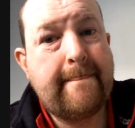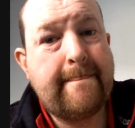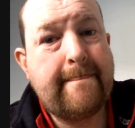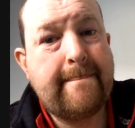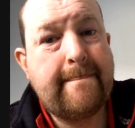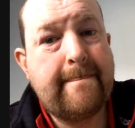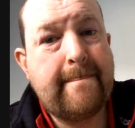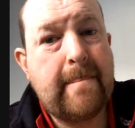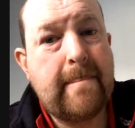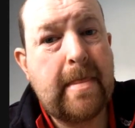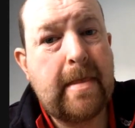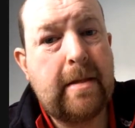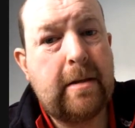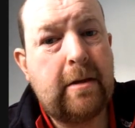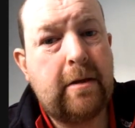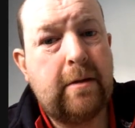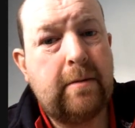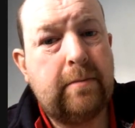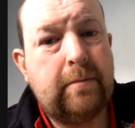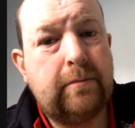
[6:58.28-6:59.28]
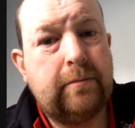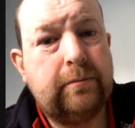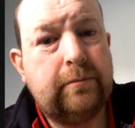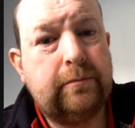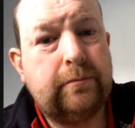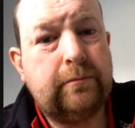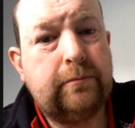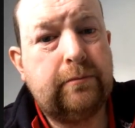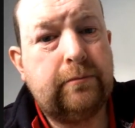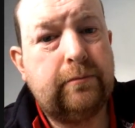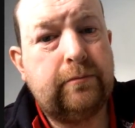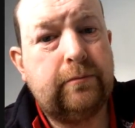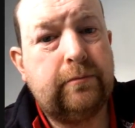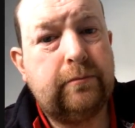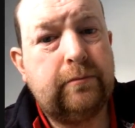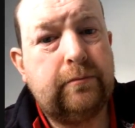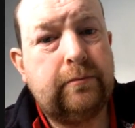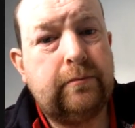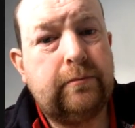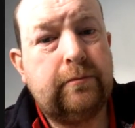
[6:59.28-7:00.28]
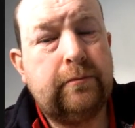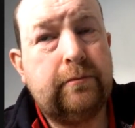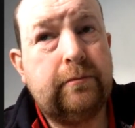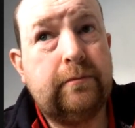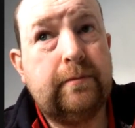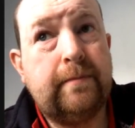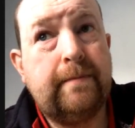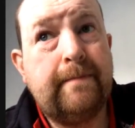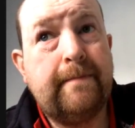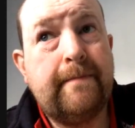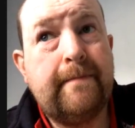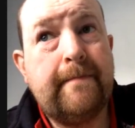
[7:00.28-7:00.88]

This person isn't speaking.